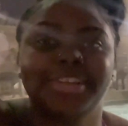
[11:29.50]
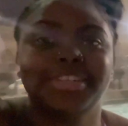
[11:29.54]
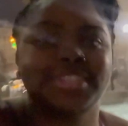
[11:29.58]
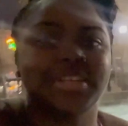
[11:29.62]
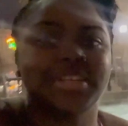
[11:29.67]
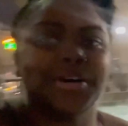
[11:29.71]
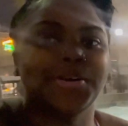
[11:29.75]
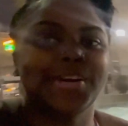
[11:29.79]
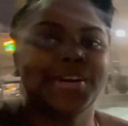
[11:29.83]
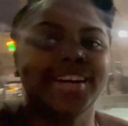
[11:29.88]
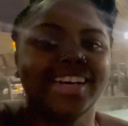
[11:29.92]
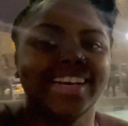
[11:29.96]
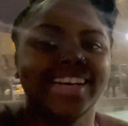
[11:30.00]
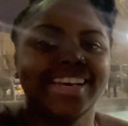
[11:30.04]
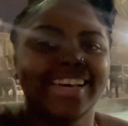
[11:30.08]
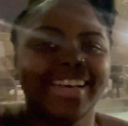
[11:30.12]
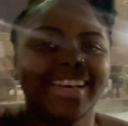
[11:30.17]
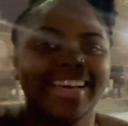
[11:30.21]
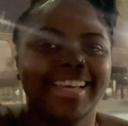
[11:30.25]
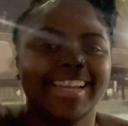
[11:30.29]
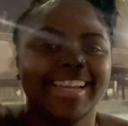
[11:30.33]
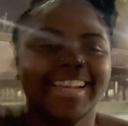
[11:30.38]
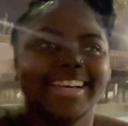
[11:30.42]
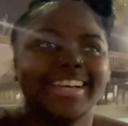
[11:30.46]
so
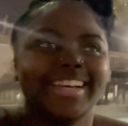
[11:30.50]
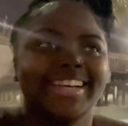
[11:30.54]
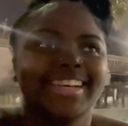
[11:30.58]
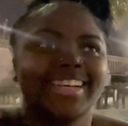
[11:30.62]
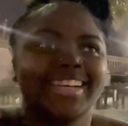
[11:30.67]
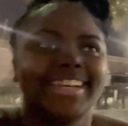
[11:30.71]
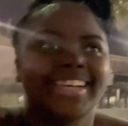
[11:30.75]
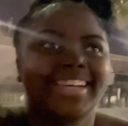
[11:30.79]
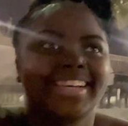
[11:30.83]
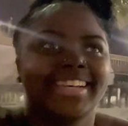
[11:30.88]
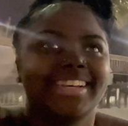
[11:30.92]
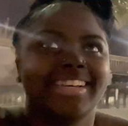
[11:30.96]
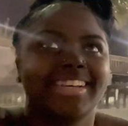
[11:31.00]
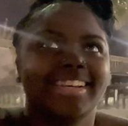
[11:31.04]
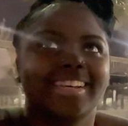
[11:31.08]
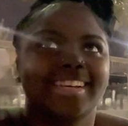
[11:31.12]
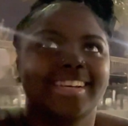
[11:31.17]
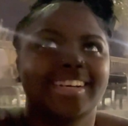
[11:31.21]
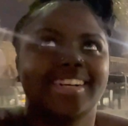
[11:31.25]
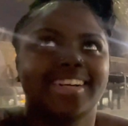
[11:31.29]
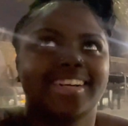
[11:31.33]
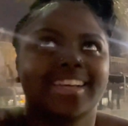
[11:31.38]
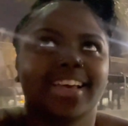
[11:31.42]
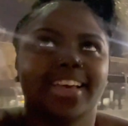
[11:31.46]

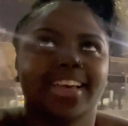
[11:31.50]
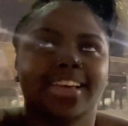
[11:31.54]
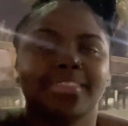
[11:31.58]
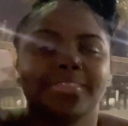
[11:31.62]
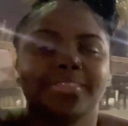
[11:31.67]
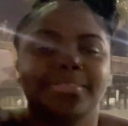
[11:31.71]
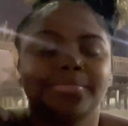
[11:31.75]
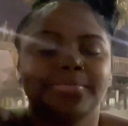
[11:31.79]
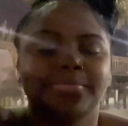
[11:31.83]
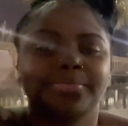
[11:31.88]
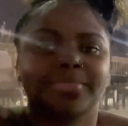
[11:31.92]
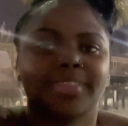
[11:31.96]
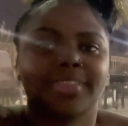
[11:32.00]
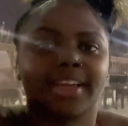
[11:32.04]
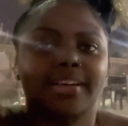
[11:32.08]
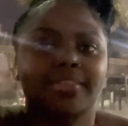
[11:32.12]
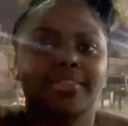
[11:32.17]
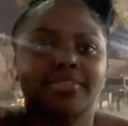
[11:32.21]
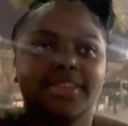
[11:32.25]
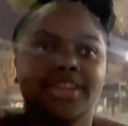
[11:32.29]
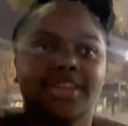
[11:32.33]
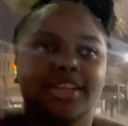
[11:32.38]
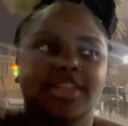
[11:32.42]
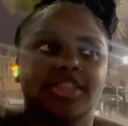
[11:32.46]
good. Okay, I'm
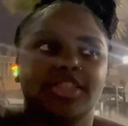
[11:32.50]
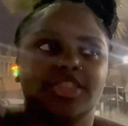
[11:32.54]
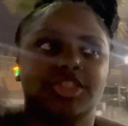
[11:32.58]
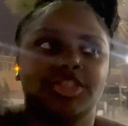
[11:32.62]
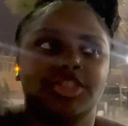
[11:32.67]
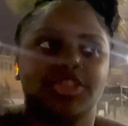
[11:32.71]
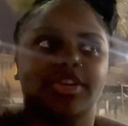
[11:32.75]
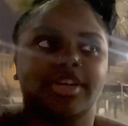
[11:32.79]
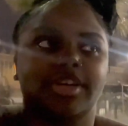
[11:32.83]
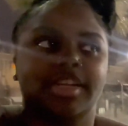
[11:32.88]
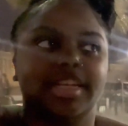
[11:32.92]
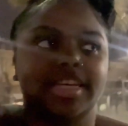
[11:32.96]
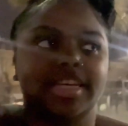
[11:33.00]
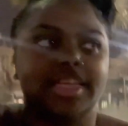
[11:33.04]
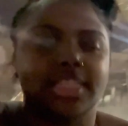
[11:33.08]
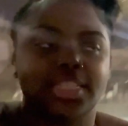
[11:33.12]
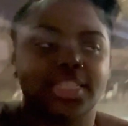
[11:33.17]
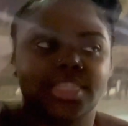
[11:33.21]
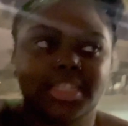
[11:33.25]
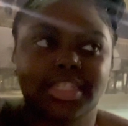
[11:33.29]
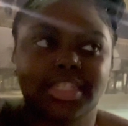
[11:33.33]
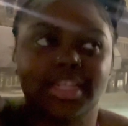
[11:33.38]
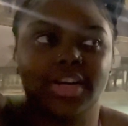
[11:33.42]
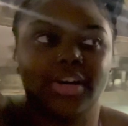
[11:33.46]
gonna enjoy this.
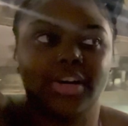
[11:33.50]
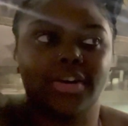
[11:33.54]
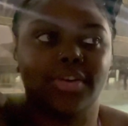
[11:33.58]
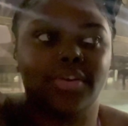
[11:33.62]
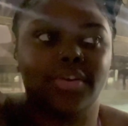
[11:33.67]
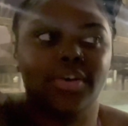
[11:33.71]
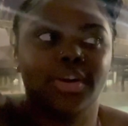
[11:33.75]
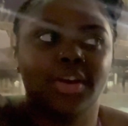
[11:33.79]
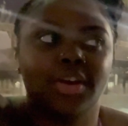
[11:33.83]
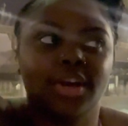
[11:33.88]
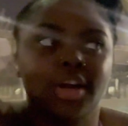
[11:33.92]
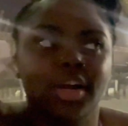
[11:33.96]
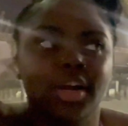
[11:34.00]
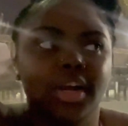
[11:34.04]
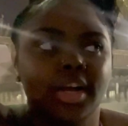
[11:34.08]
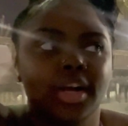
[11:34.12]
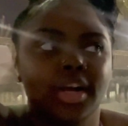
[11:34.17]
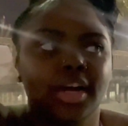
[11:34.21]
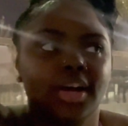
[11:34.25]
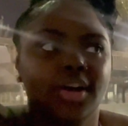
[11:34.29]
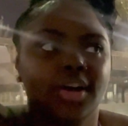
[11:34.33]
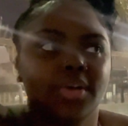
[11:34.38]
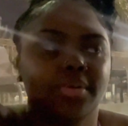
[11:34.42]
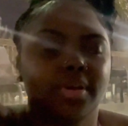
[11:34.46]
So
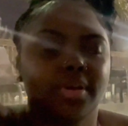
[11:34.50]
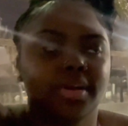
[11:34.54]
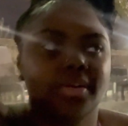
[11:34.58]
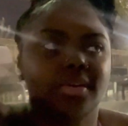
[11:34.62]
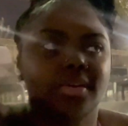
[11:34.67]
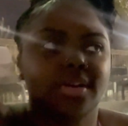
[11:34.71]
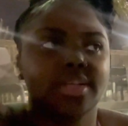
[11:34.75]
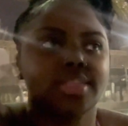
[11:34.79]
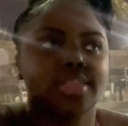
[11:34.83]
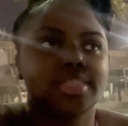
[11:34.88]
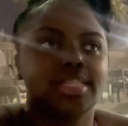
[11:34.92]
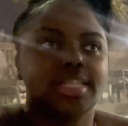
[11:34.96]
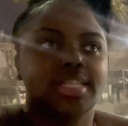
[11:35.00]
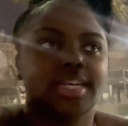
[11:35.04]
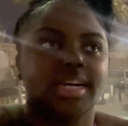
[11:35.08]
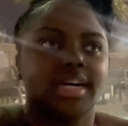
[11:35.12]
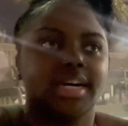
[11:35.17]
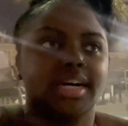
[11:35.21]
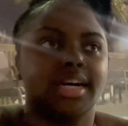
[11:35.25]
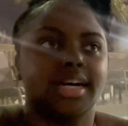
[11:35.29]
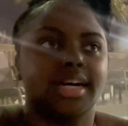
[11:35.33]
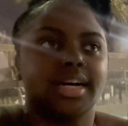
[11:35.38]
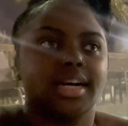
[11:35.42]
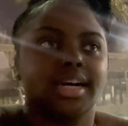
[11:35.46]
we're going
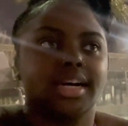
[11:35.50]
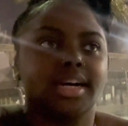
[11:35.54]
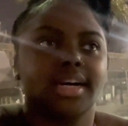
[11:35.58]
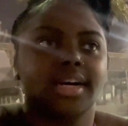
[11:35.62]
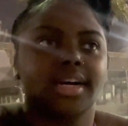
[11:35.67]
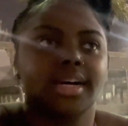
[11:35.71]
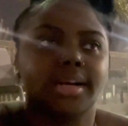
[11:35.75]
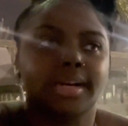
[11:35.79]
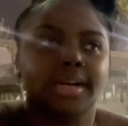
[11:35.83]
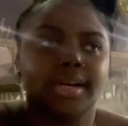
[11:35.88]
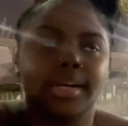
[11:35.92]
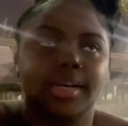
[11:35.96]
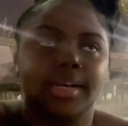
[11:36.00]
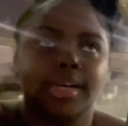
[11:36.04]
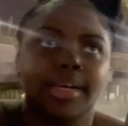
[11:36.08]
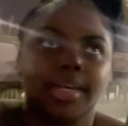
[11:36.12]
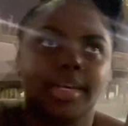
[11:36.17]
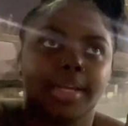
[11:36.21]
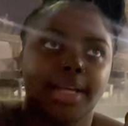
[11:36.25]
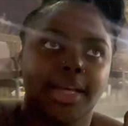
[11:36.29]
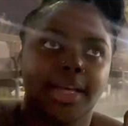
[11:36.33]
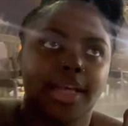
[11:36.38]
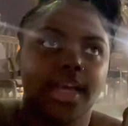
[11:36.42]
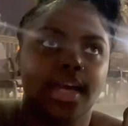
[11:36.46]
to
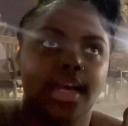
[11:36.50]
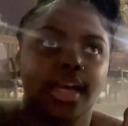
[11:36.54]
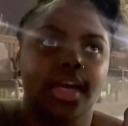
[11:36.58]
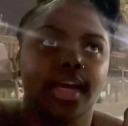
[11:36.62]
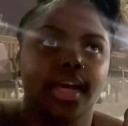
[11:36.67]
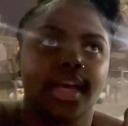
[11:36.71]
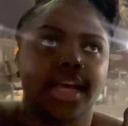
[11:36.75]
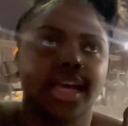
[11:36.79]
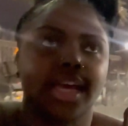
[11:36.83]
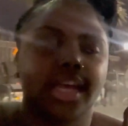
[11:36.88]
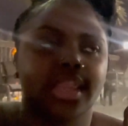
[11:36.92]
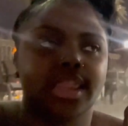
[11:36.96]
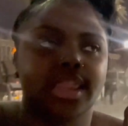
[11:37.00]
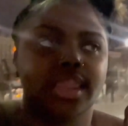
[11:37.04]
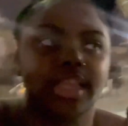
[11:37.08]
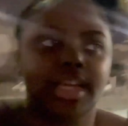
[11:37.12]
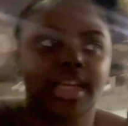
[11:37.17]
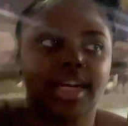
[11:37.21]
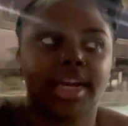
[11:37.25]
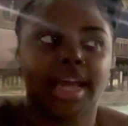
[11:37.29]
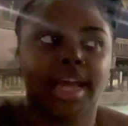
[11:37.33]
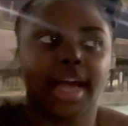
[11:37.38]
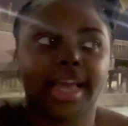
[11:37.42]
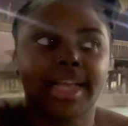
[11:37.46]
end the
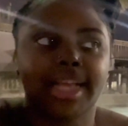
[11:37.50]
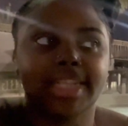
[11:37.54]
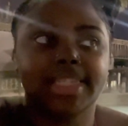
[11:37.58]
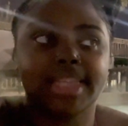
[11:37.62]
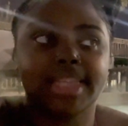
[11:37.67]
night